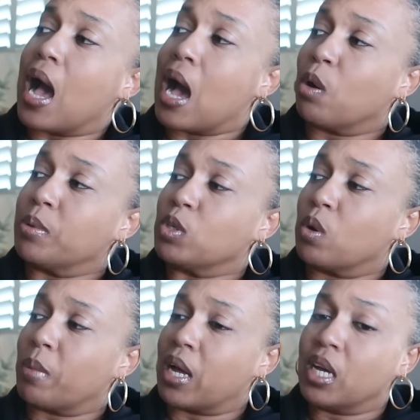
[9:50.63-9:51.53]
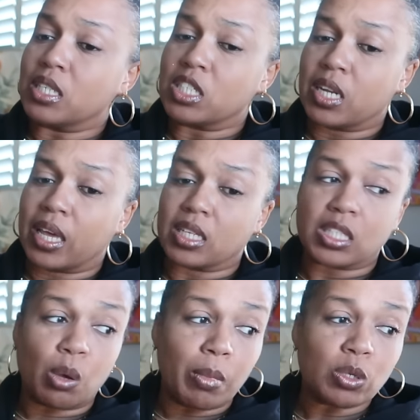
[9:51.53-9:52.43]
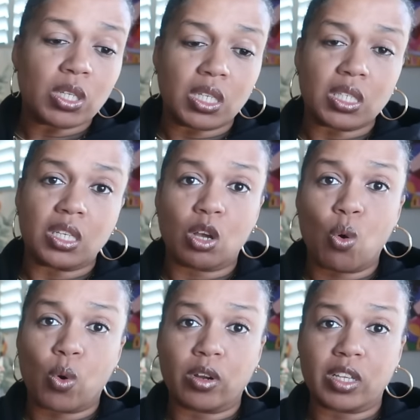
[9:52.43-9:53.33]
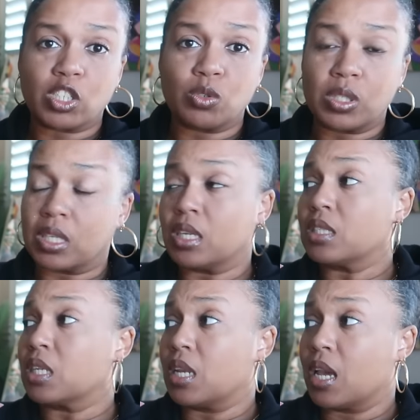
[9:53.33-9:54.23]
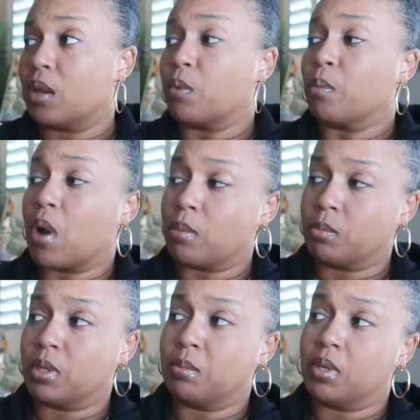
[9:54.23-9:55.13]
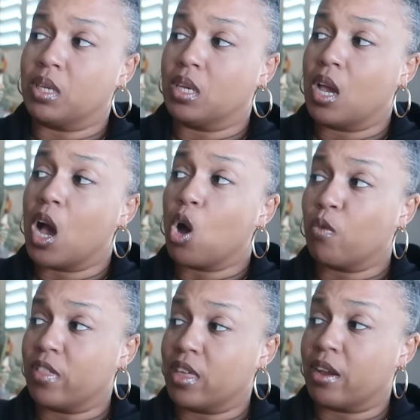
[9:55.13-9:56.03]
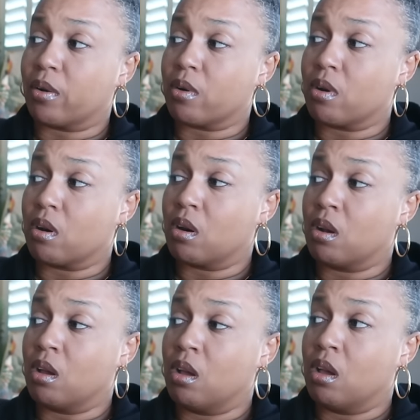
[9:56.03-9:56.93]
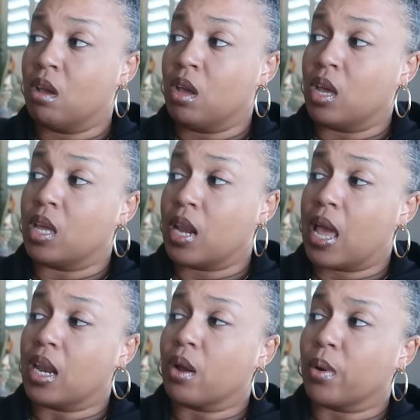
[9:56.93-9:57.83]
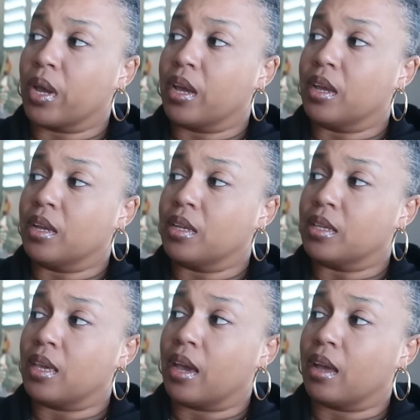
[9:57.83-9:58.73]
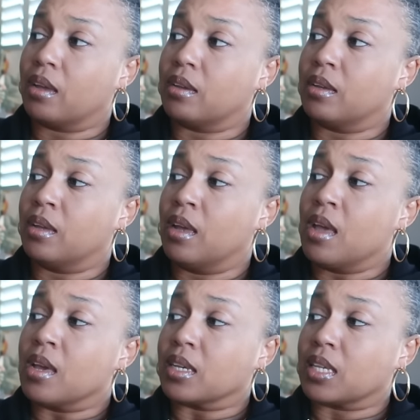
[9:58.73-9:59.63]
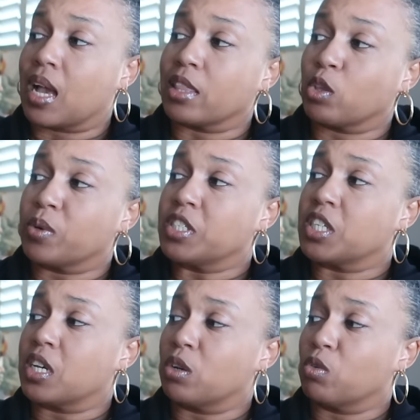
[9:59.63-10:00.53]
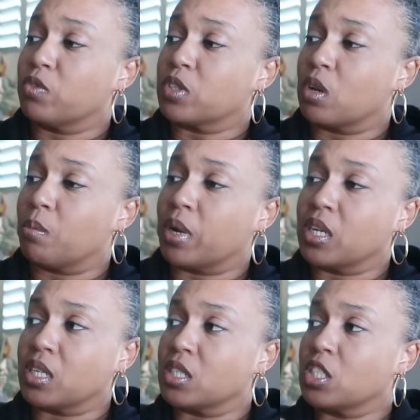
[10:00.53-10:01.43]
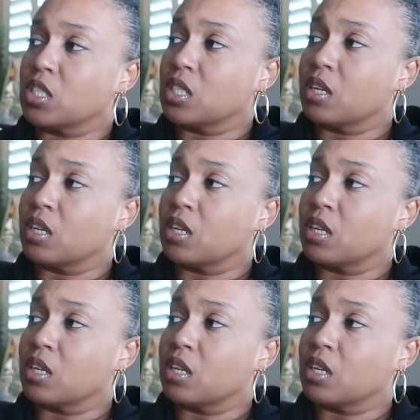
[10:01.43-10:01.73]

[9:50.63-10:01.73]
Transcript: I'll be doing my hutch next. So most of this decor that you see today will probably be over there in that area. Yeah. because I got three shelves on my hutch.